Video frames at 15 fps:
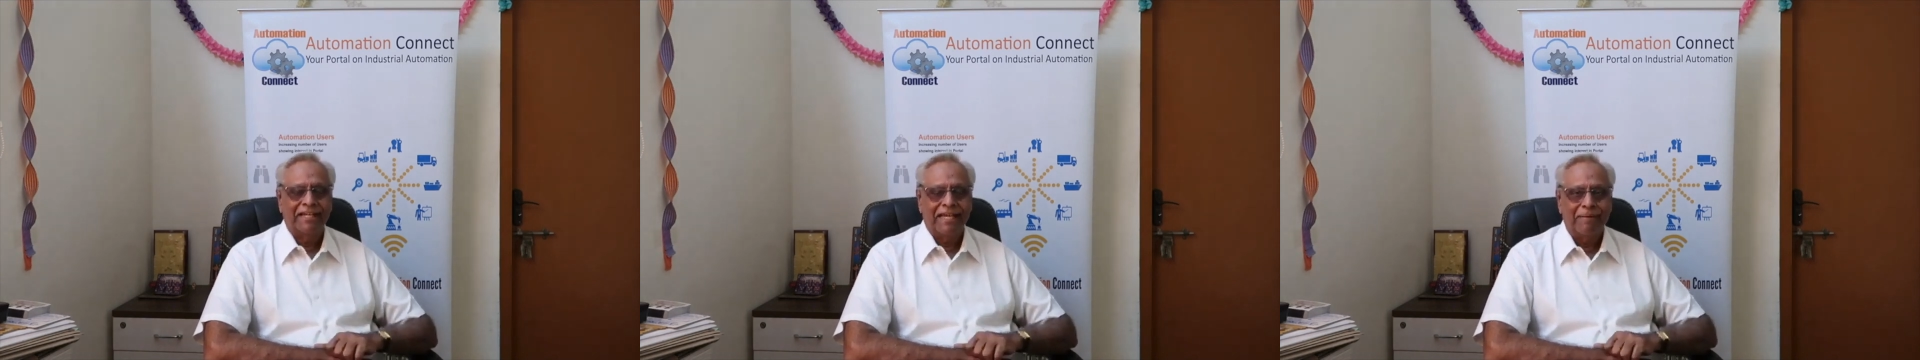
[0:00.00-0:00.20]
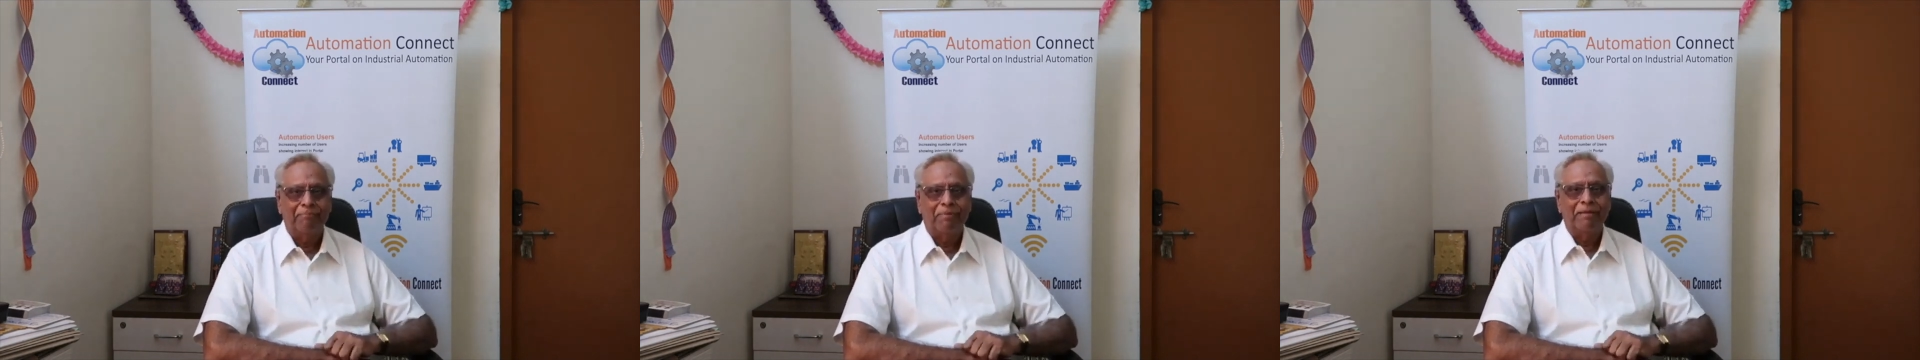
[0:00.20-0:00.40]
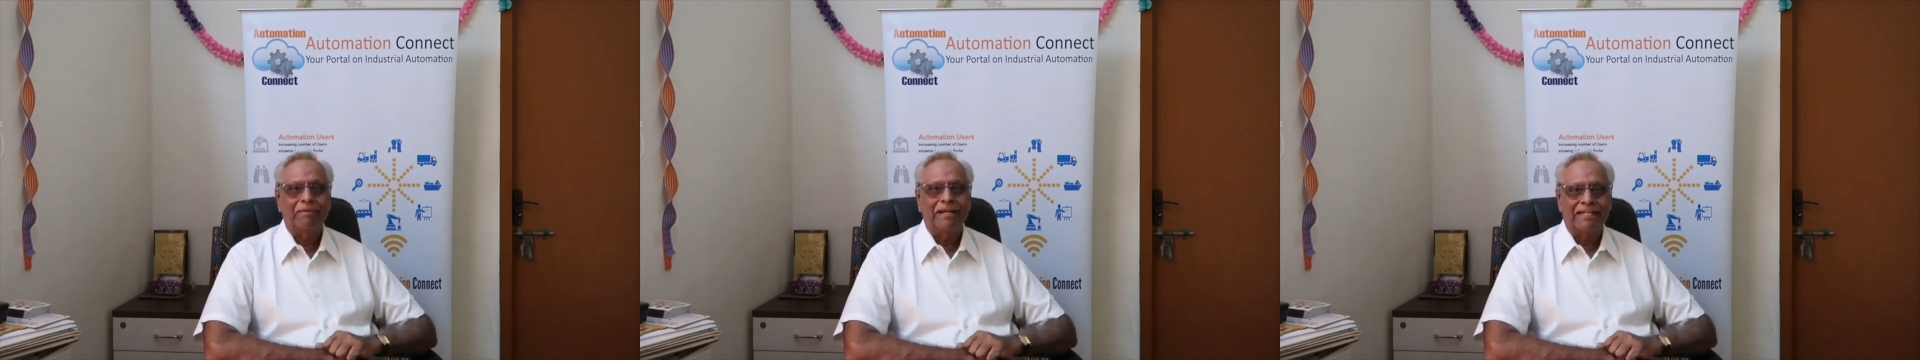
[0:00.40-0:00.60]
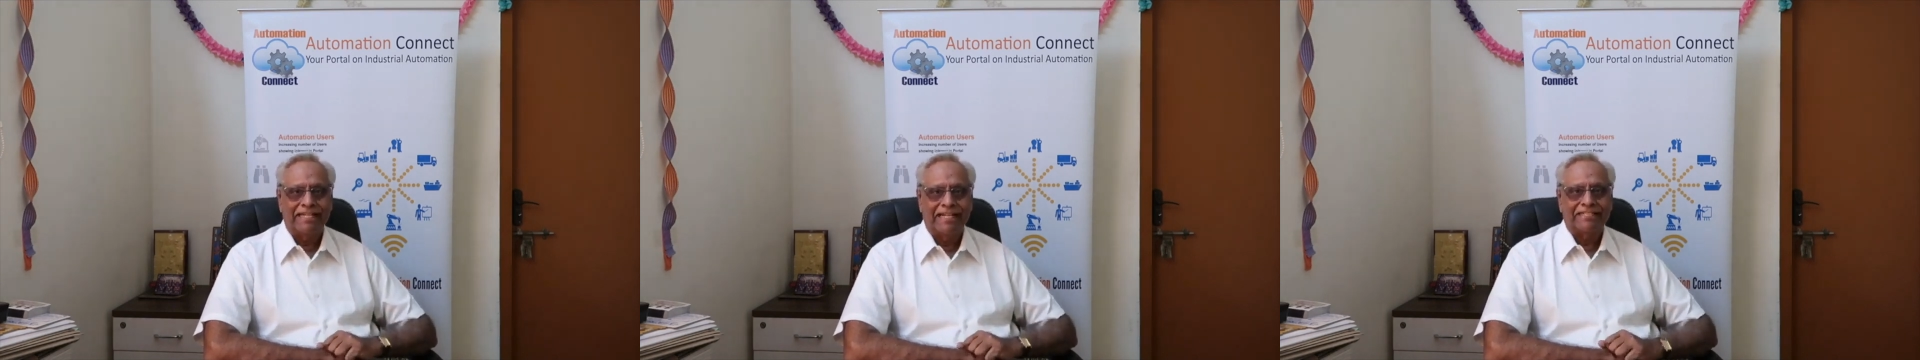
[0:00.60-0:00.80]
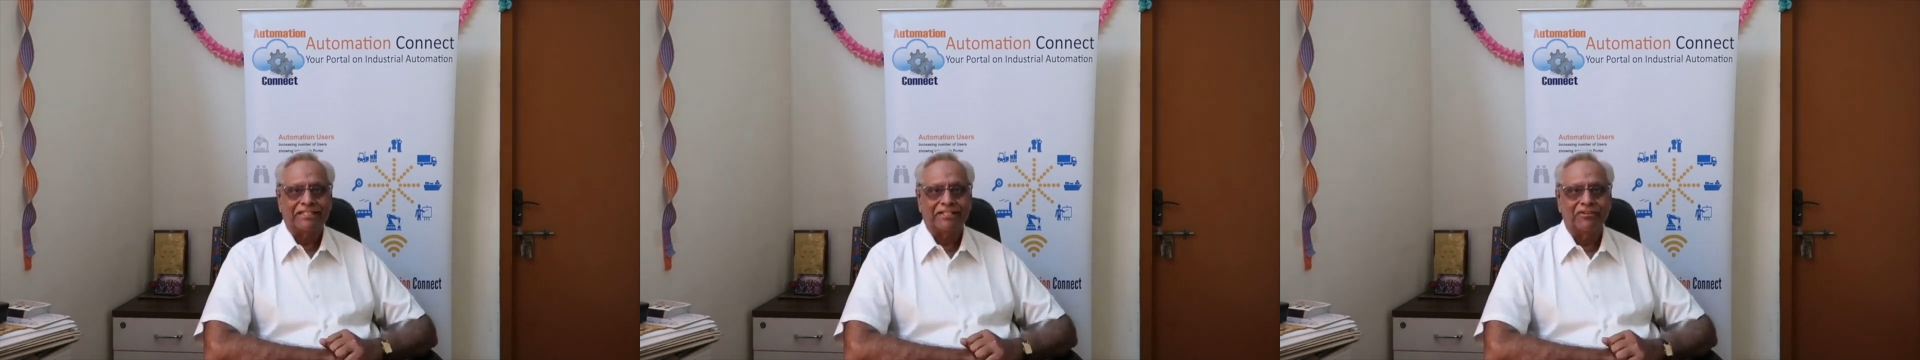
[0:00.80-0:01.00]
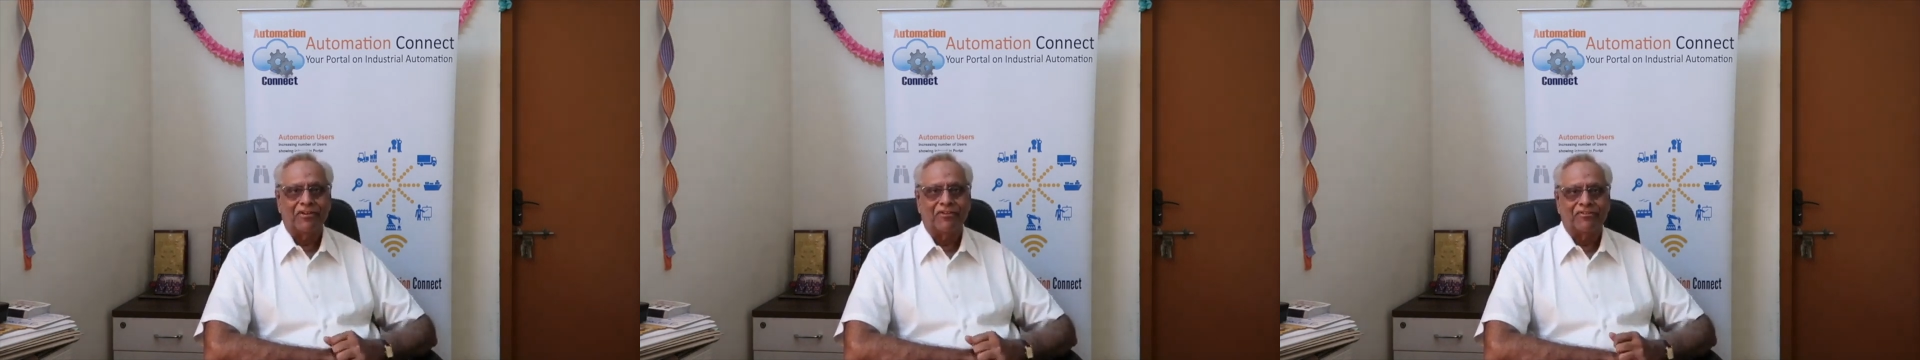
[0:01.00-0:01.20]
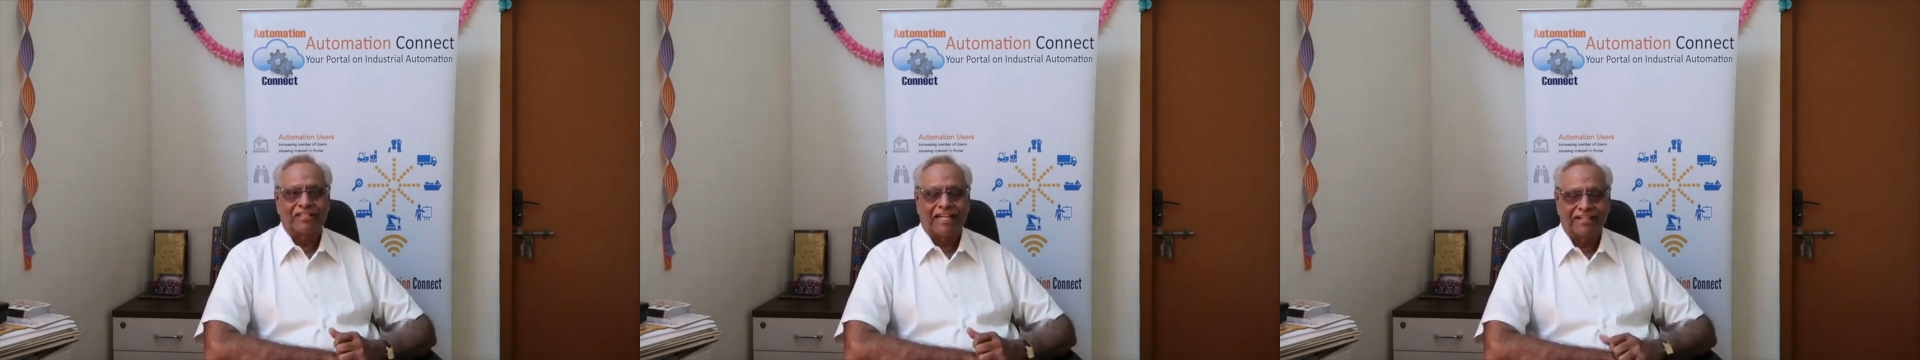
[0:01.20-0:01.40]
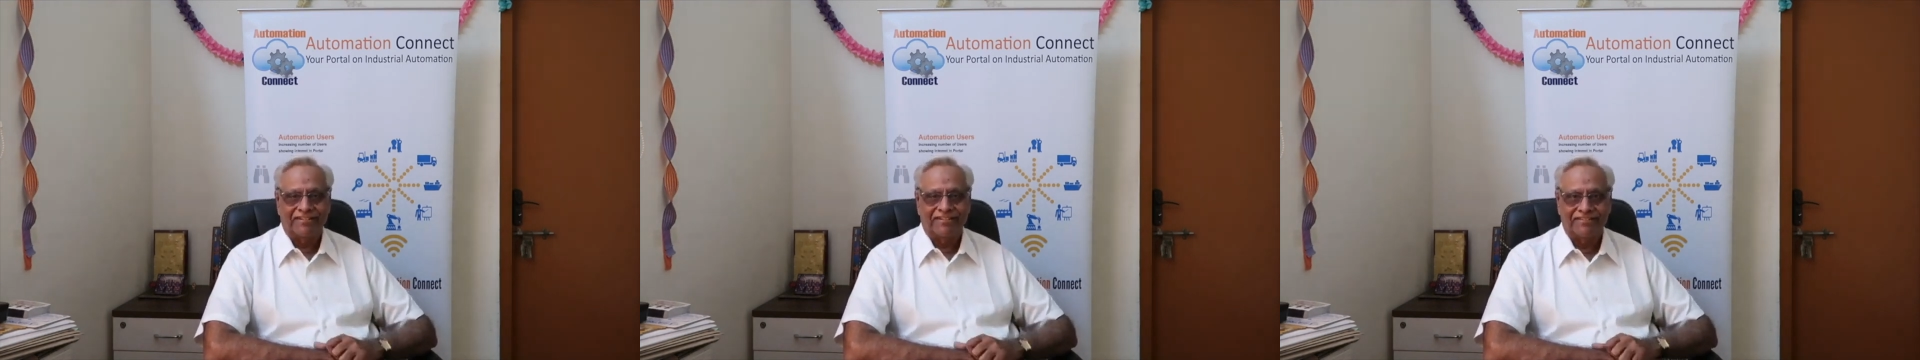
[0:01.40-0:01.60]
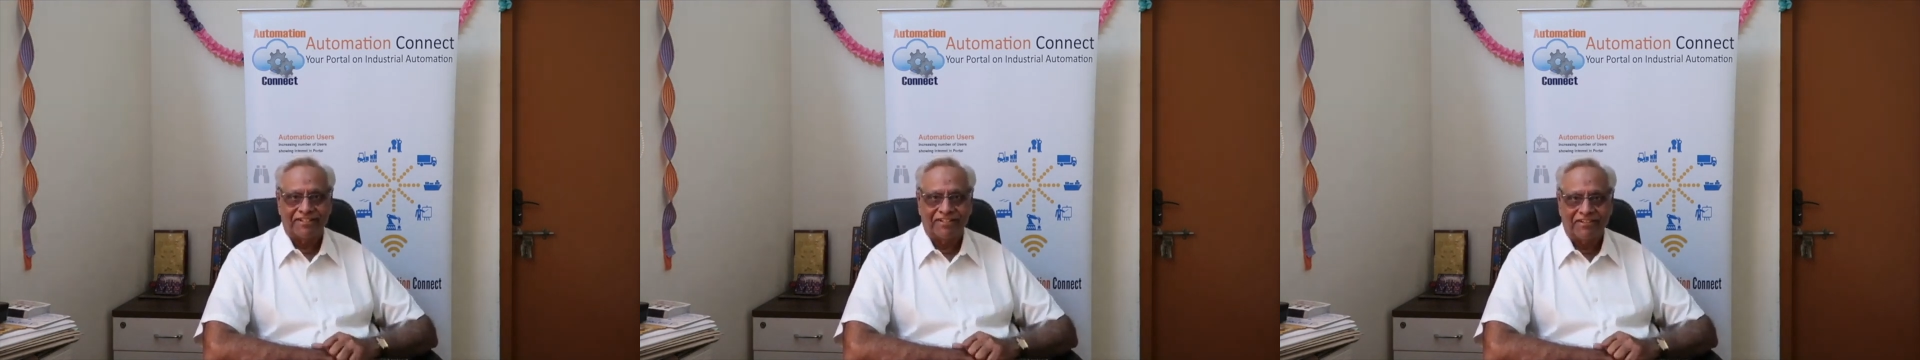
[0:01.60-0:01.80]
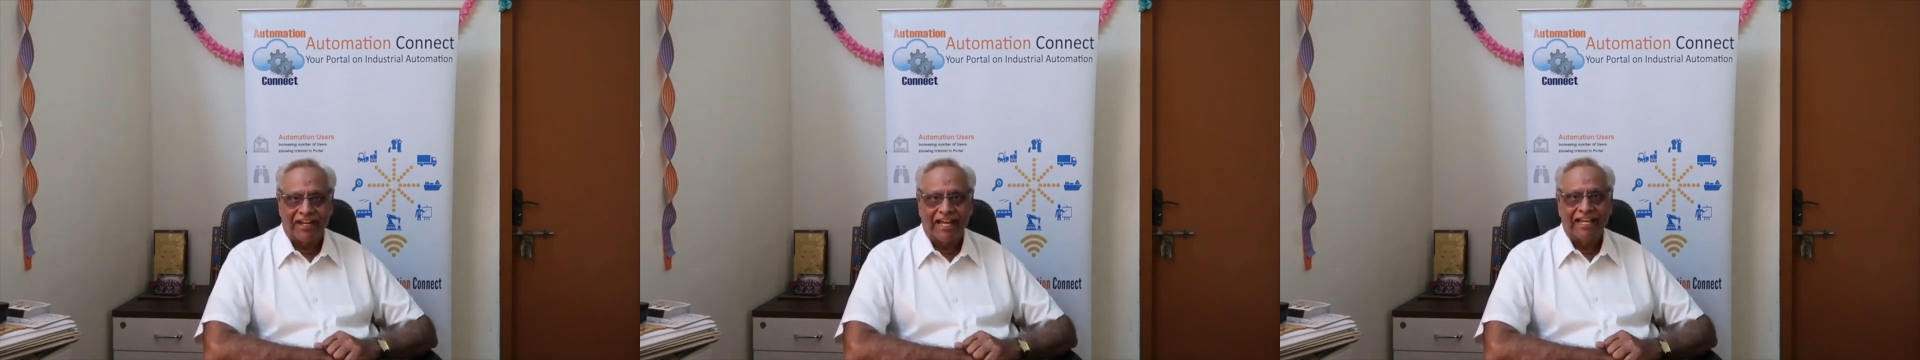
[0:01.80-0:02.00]
implementation of
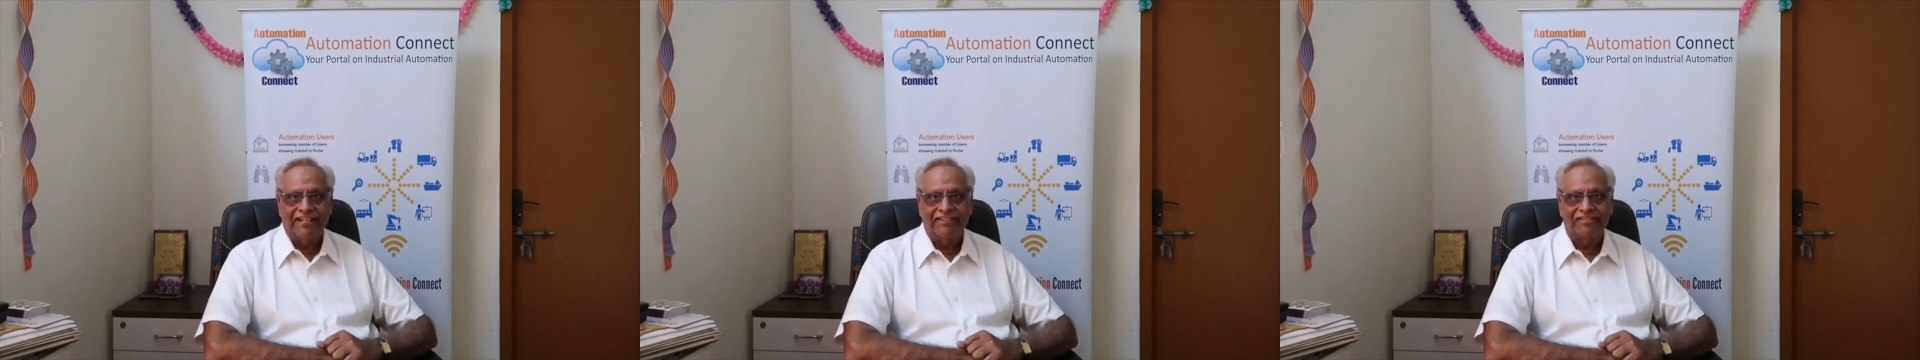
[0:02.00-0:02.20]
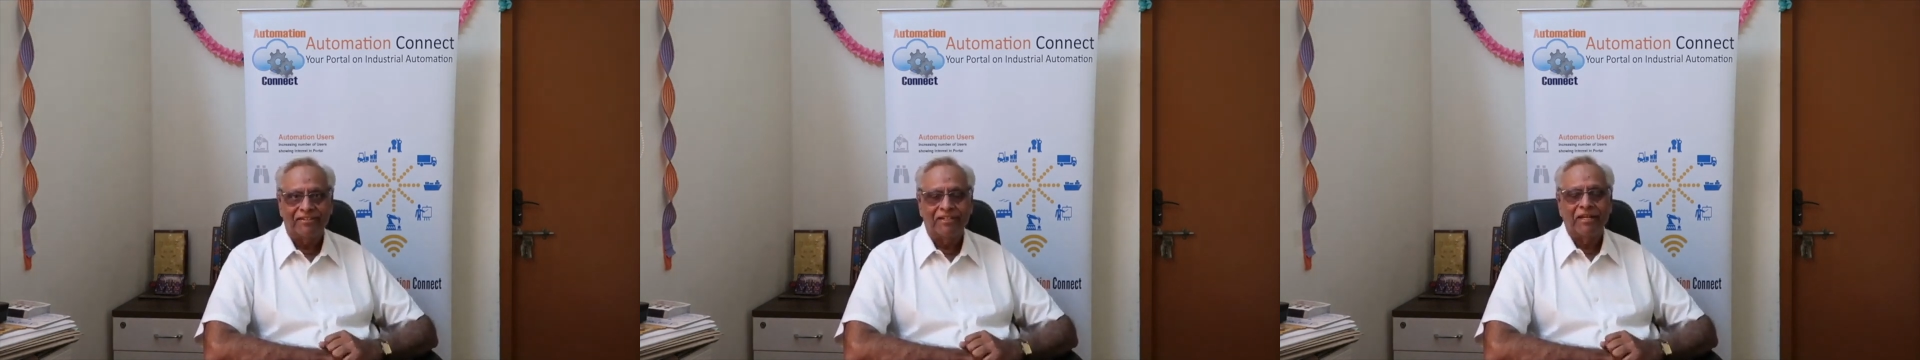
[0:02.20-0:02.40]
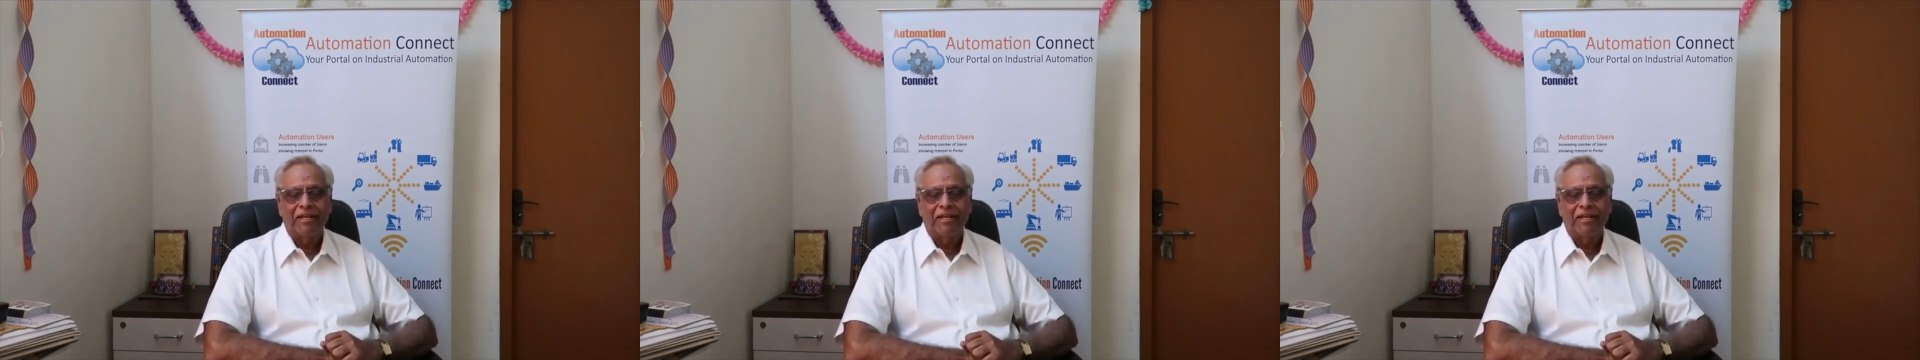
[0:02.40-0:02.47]
thyristor drives,